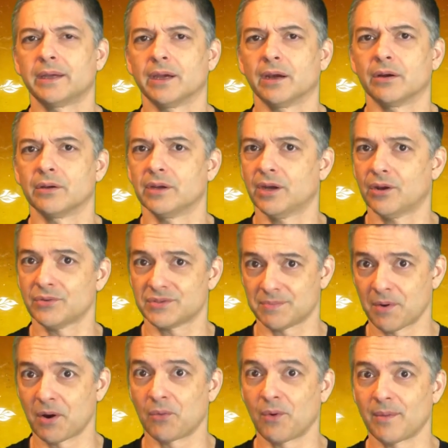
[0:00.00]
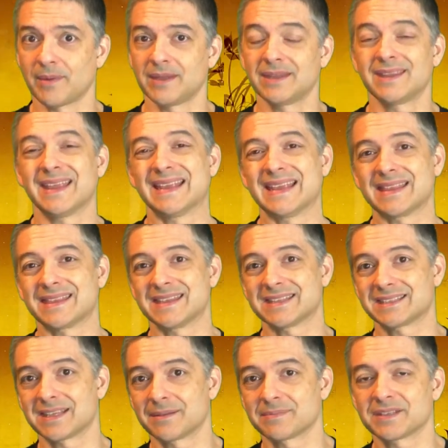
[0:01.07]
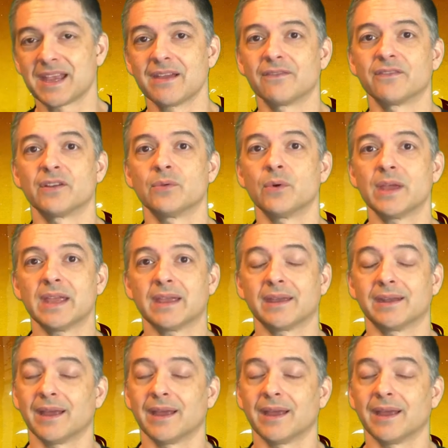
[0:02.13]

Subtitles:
here, you know, smart women, they get these tips every week,